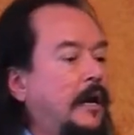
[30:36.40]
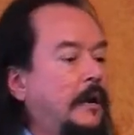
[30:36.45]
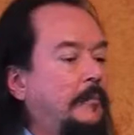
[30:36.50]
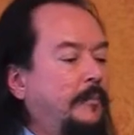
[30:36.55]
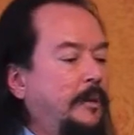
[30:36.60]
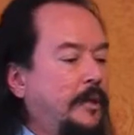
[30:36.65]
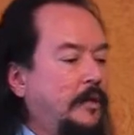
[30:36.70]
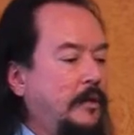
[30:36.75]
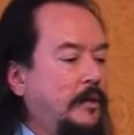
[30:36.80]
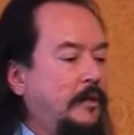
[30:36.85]

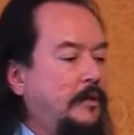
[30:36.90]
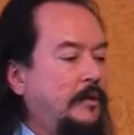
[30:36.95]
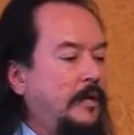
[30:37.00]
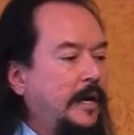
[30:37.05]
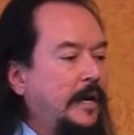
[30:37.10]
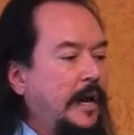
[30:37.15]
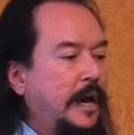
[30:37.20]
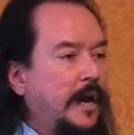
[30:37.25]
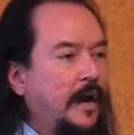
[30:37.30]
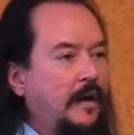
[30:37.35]
because
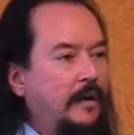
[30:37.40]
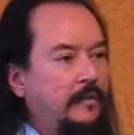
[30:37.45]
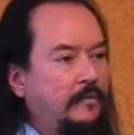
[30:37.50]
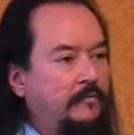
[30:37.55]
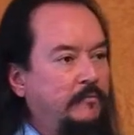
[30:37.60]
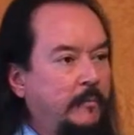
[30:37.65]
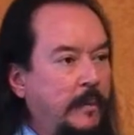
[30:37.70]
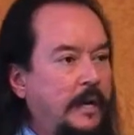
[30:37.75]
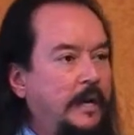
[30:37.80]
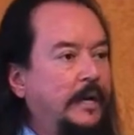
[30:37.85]
I
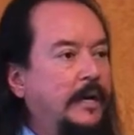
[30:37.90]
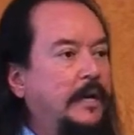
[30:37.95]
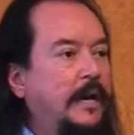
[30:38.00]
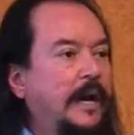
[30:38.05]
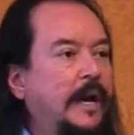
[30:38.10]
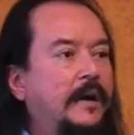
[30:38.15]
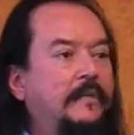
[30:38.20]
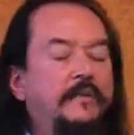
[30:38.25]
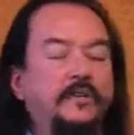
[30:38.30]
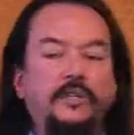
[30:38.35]
have money, I
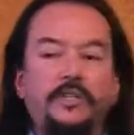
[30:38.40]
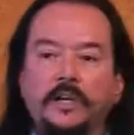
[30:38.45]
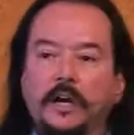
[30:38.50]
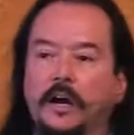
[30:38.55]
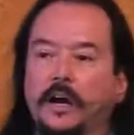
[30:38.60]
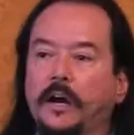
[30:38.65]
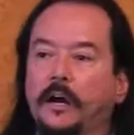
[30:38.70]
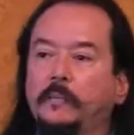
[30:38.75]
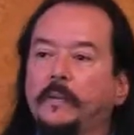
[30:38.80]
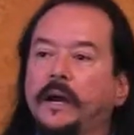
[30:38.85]
have a
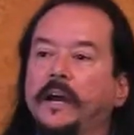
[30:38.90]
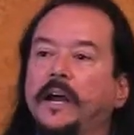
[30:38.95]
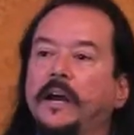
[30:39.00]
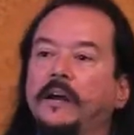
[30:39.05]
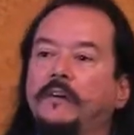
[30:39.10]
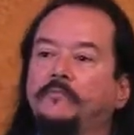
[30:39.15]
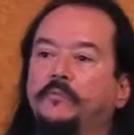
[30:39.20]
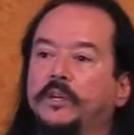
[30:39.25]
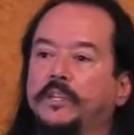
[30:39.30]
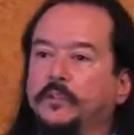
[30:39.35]
job, I
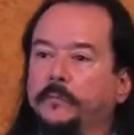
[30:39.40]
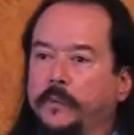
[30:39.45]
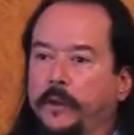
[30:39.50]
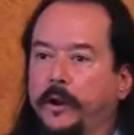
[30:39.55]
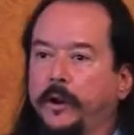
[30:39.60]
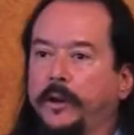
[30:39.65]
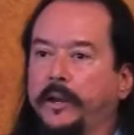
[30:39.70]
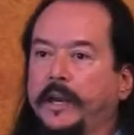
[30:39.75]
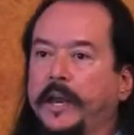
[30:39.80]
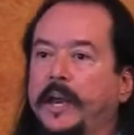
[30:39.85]
have
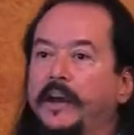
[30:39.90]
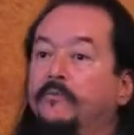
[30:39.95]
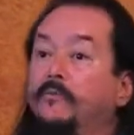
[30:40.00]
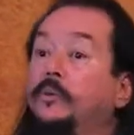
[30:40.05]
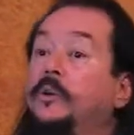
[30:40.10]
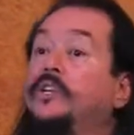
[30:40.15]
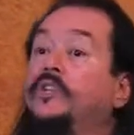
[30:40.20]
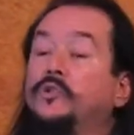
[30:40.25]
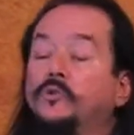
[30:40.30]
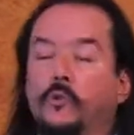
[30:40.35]
prosperity, I have
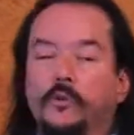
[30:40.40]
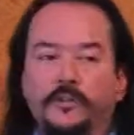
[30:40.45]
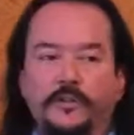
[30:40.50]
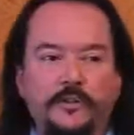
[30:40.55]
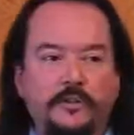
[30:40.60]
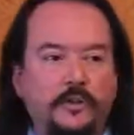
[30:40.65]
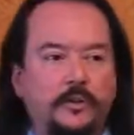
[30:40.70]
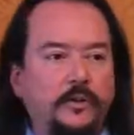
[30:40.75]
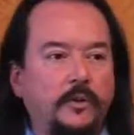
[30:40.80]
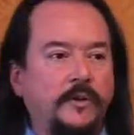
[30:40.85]

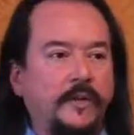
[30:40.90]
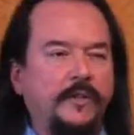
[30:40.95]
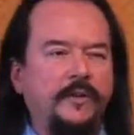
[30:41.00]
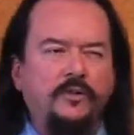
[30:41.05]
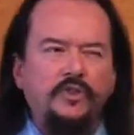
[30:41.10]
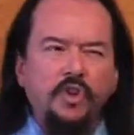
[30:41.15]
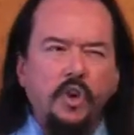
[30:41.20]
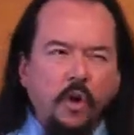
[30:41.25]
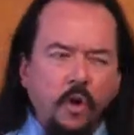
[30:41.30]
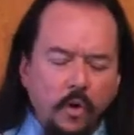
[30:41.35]
resources to do that.
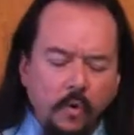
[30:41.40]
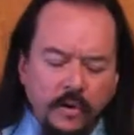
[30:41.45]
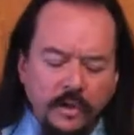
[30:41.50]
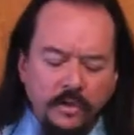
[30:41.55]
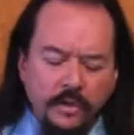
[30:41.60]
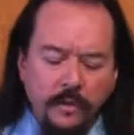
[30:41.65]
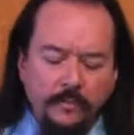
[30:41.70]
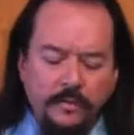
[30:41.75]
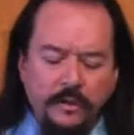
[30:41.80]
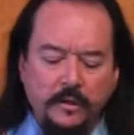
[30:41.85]
There's always
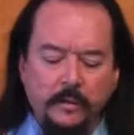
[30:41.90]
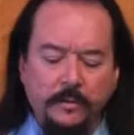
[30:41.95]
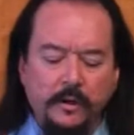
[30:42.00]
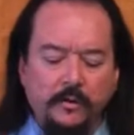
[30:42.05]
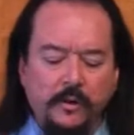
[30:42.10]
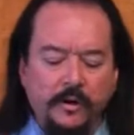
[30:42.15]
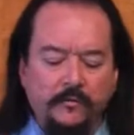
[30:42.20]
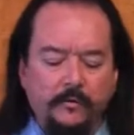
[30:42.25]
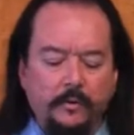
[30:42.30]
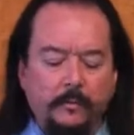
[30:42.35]
something to be
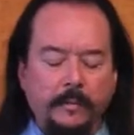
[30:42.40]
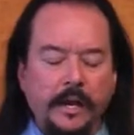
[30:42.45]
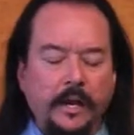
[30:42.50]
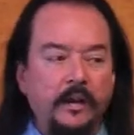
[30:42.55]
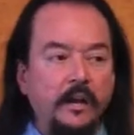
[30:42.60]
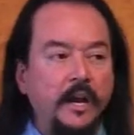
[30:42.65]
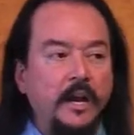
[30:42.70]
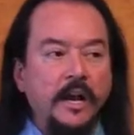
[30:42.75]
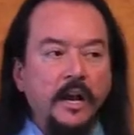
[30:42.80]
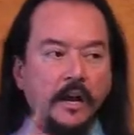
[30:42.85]
grateful
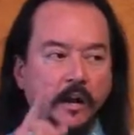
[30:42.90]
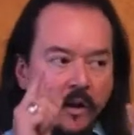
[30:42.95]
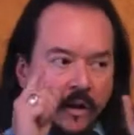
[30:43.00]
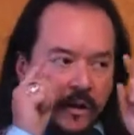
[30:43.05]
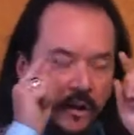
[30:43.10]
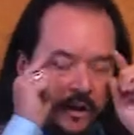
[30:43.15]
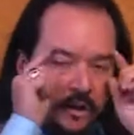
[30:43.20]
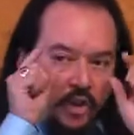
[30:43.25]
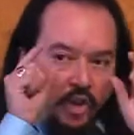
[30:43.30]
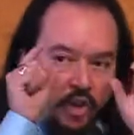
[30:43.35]
about.
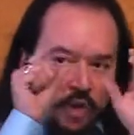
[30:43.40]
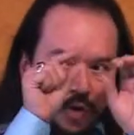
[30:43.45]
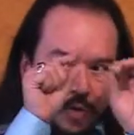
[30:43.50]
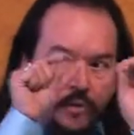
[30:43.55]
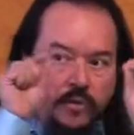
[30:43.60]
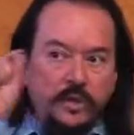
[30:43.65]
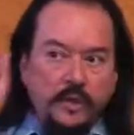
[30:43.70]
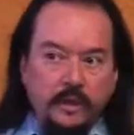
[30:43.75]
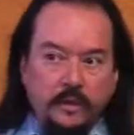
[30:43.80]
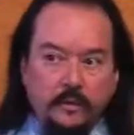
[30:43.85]

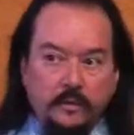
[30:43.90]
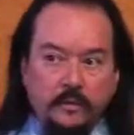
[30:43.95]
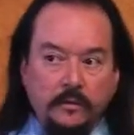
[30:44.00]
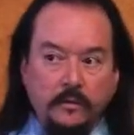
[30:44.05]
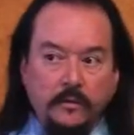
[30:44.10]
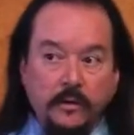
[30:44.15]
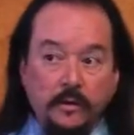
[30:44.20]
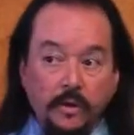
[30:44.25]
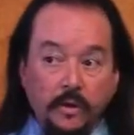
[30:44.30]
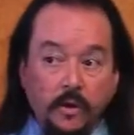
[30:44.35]
Choosing
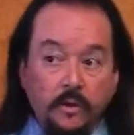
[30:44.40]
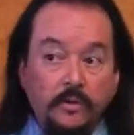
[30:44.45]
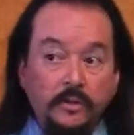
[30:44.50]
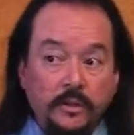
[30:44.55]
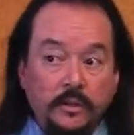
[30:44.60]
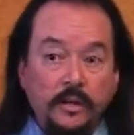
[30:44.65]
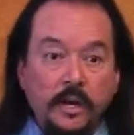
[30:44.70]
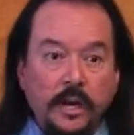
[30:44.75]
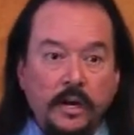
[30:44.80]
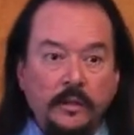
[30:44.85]

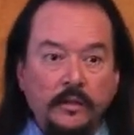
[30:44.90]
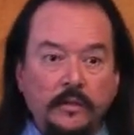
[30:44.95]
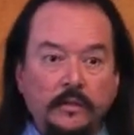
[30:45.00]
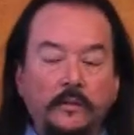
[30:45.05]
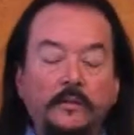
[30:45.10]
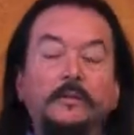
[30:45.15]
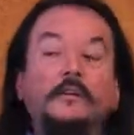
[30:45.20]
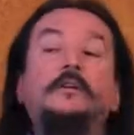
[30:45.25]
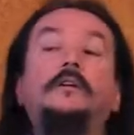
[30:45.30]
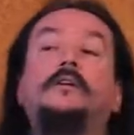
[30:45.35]
those
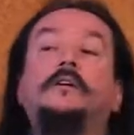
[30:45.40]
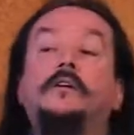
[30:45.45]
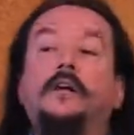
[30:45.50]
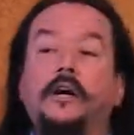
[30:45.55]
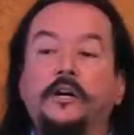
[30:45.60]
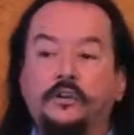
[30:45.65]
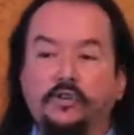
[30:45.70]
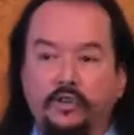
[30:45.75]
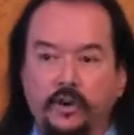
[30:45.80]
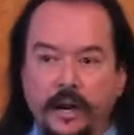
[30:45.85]
thoughts
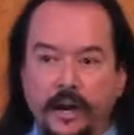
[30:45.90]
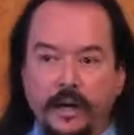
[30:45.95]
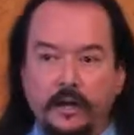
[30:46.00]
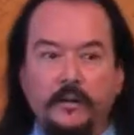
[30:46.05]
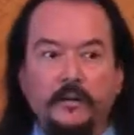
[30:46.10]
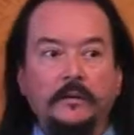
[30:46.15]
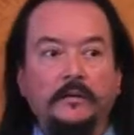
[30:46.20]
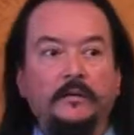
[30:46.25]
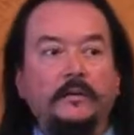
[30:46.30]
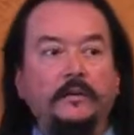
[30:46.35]

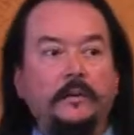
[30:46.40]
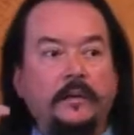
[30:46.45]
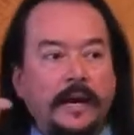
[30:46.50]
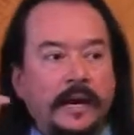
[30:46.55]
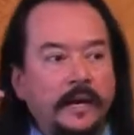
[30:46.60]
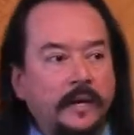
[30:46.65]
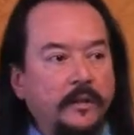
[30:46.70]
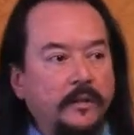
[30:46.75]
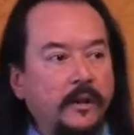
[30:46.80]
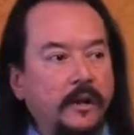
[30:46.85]
attract
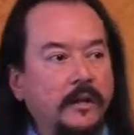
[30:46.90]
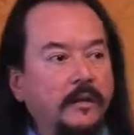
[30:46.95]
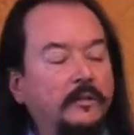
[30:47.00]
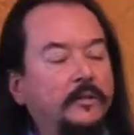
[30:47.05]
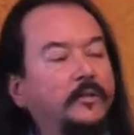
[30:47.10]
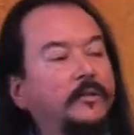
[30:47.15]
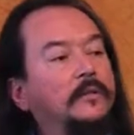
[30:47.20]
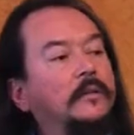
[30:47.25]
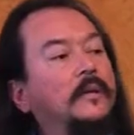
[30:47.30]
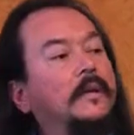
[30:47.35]
like
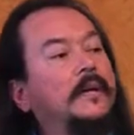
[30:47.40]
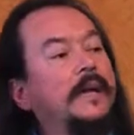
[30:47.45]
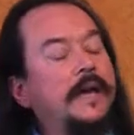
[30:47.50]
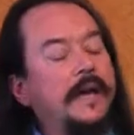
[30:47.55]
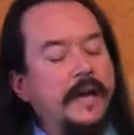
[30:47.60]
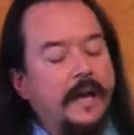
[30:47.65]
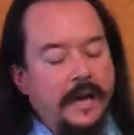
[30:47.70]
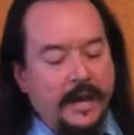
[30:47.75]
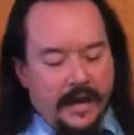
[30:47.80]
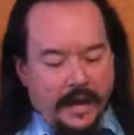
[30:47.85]
thoughts,
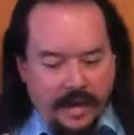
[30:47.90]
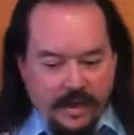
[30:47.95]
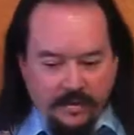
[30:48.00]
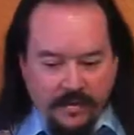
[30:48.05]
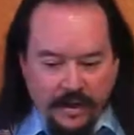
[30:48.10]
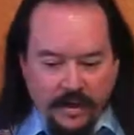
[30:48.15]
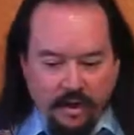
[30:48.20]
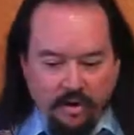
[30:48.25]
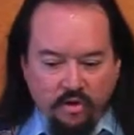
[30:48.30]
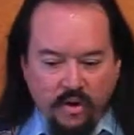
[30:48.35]
and
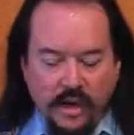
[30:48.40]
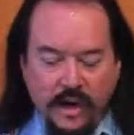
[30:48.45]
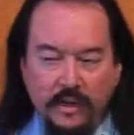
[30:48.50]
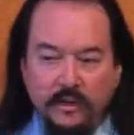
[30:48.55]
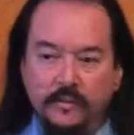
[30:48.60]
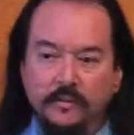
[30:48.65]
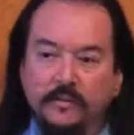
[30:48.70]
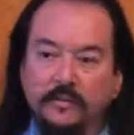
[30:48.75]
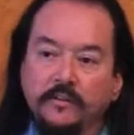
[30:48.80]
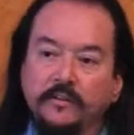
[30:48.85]
that
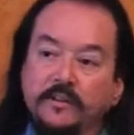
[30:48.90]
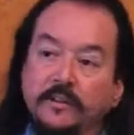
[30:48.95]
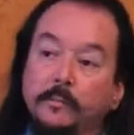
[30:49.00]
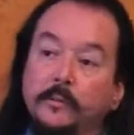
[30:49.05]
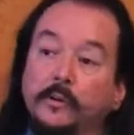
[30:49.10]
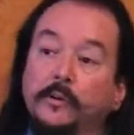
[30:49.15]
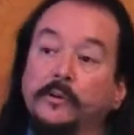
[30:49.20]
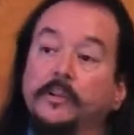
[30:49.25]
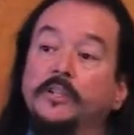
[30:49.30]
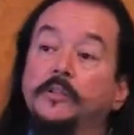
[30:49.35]
attracts
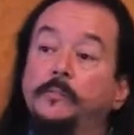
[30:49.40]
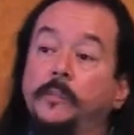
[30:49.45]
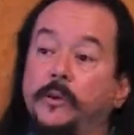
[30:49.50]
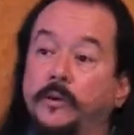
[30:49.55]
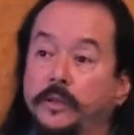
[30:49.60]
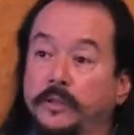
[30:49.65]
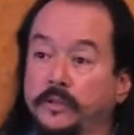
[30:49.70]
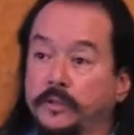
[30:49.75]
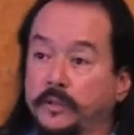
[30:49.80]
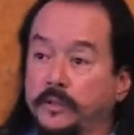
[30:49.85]
similar
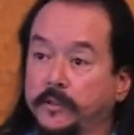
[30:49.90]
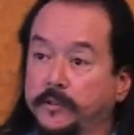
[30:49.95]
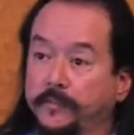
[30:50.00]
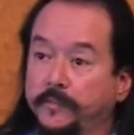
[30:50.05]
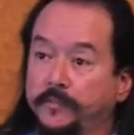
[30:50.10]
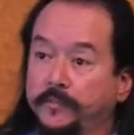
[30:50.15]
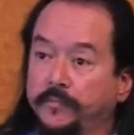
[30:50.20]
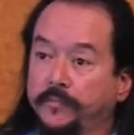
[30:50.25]
experiences.